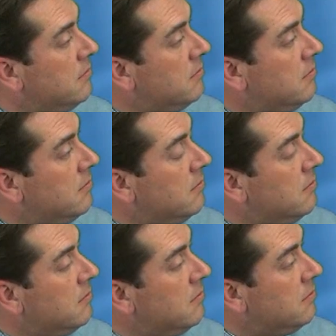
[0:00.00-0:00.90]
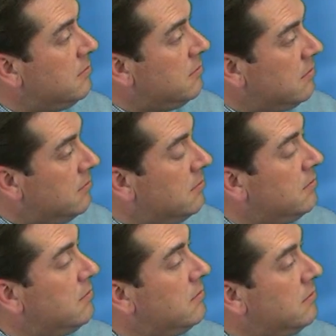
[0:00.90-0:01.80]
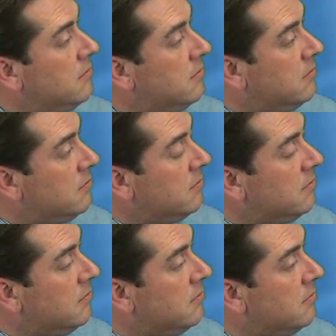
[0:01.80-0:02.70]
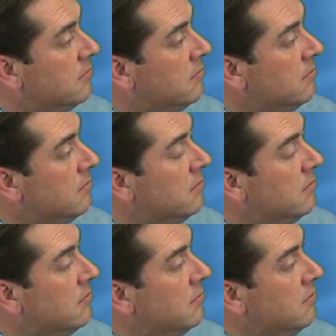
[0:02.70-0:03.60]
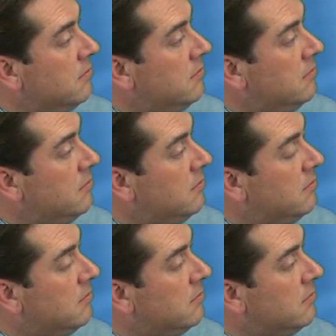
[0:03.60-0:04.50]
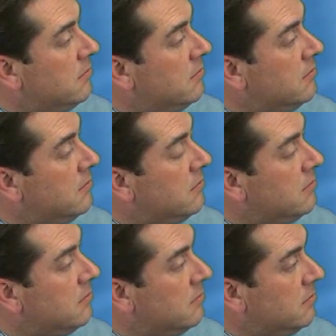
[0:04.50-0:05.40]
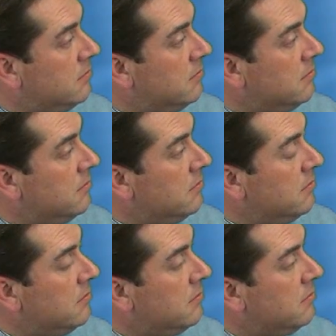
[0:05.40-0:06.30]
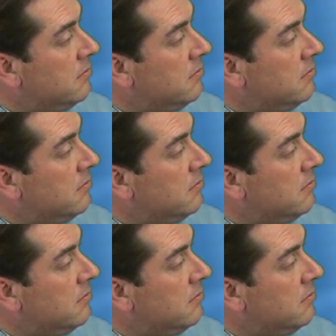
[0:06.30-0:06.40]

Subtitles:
[no speech]